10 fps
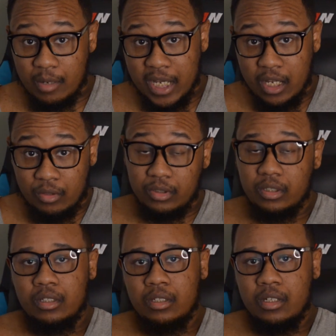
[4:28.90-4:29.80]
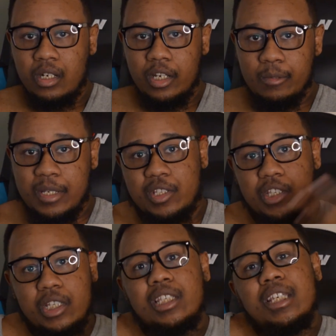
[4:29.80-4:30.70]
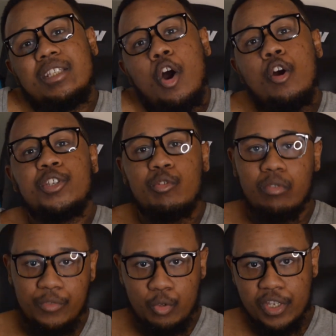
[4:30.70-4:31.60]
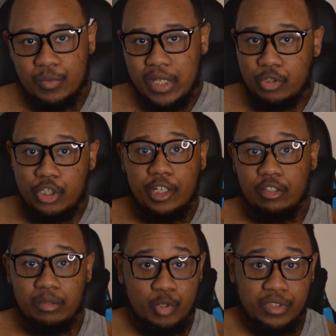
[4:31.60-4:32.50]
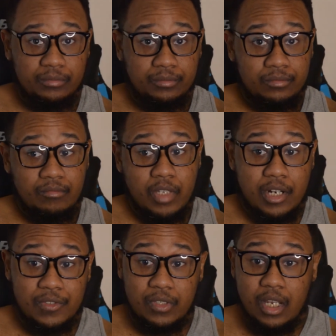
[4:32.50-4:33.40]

about. It's hard to review this without shitting on the movie, honestly.